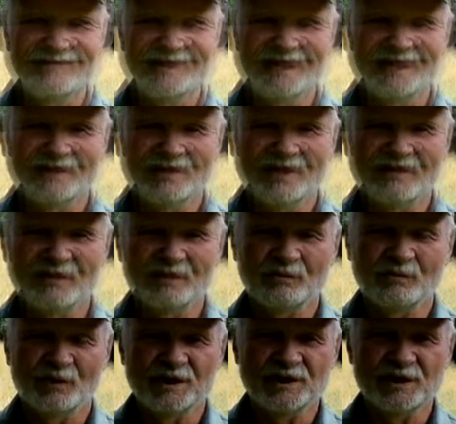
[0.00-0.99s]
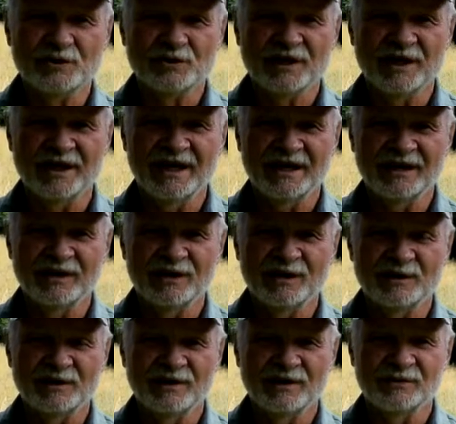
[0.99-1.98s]
And yet we'd usually get out
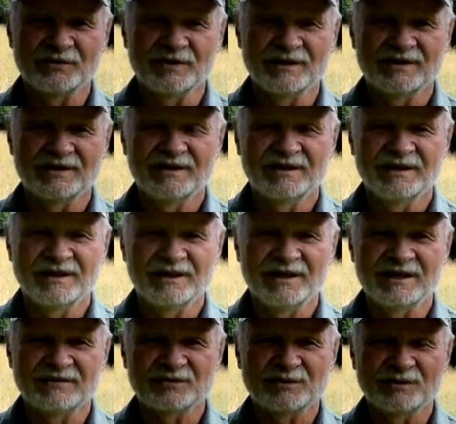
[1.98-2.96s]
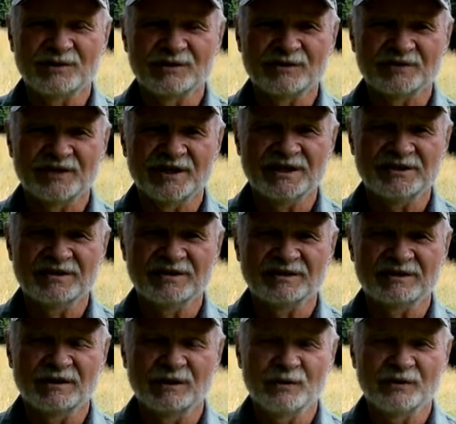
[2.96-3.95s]
early on the day of squirrel season
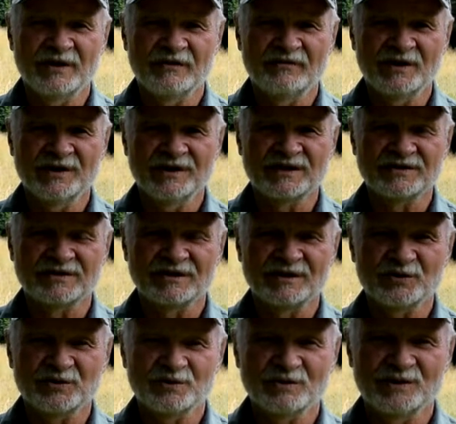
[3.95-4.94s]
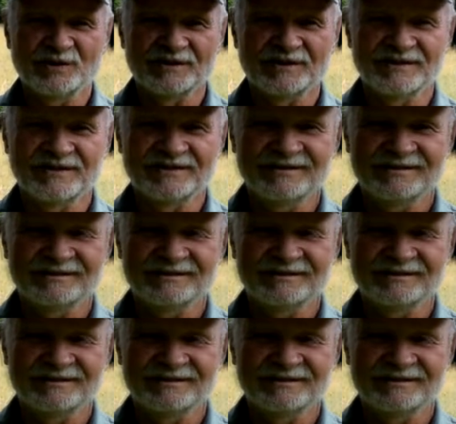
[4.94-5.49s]
and go with our friends and go squirrel hunting.